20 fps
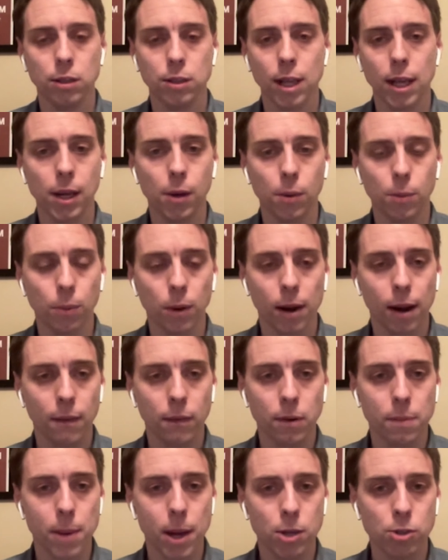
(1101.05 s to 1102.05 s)
take
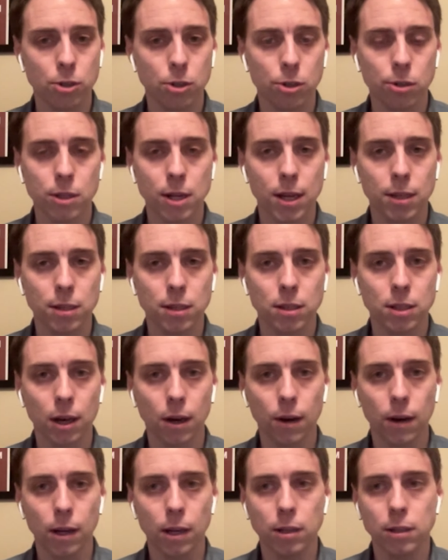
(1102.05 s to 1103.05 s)
whatever measures
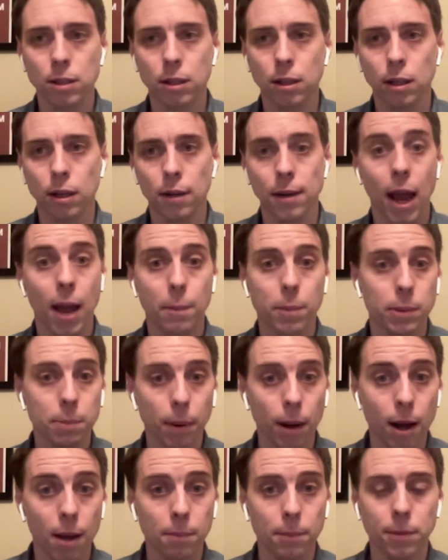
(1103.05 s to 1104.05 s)
necessary to not be
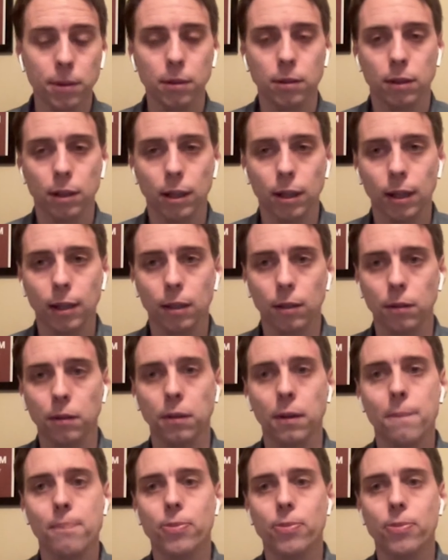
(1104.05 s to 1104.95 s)
bombed and killed.